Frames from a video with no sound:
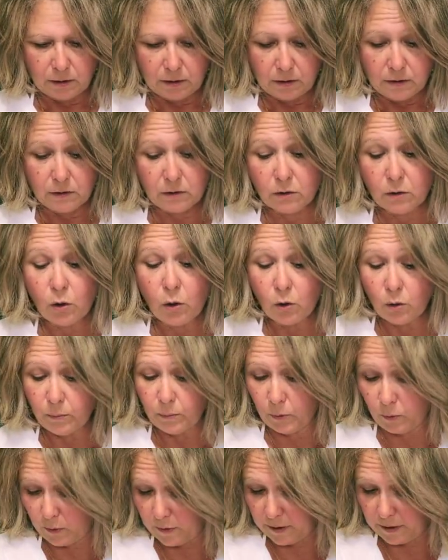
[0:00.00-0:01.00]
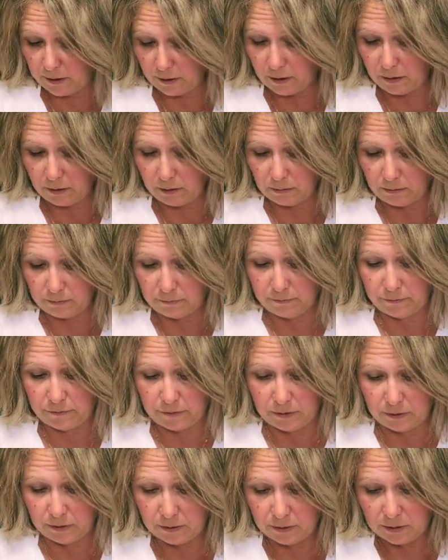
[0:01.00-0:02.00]
so the whole point of
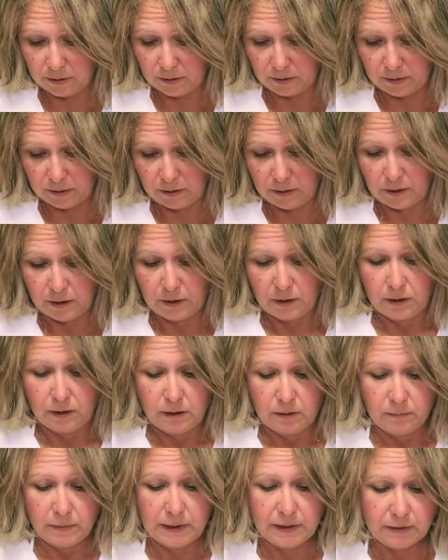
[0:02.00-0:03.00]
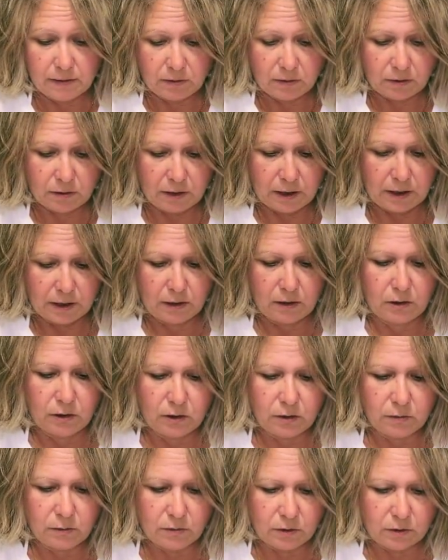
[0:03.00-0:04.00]
me starting a
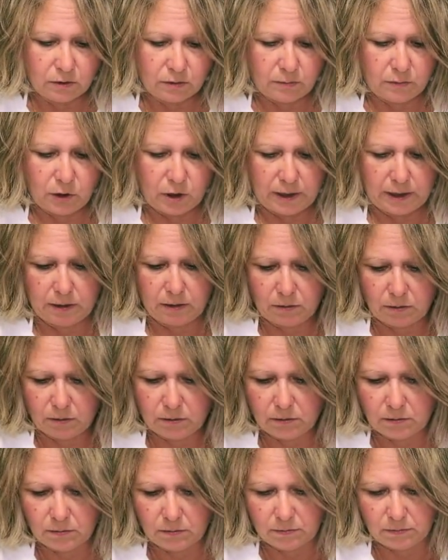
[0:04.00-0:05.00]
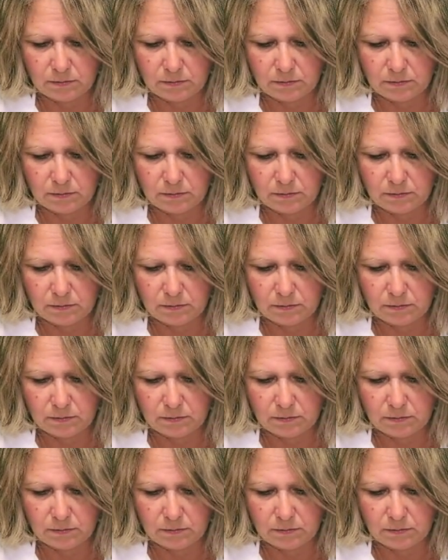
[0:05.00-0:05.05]
YouTube channel